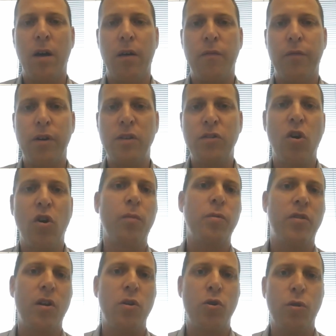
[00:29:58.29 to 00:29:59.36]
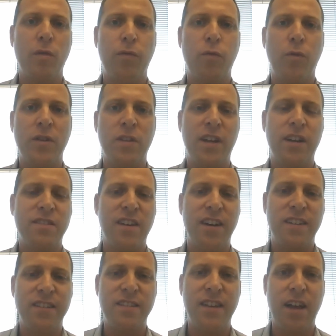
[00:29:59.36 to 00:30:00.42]
very strong potential for data
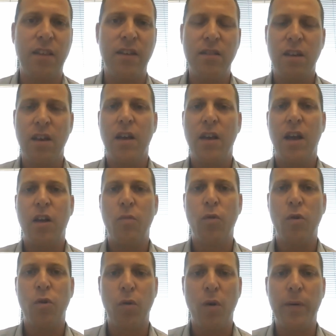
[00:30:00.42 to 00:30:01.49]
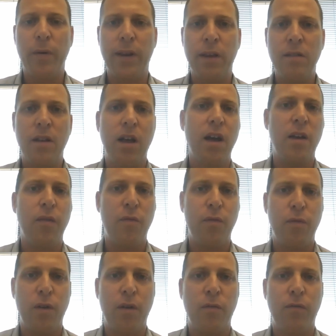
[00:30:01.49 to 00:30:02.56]
science talent, and we're growing it, and I have a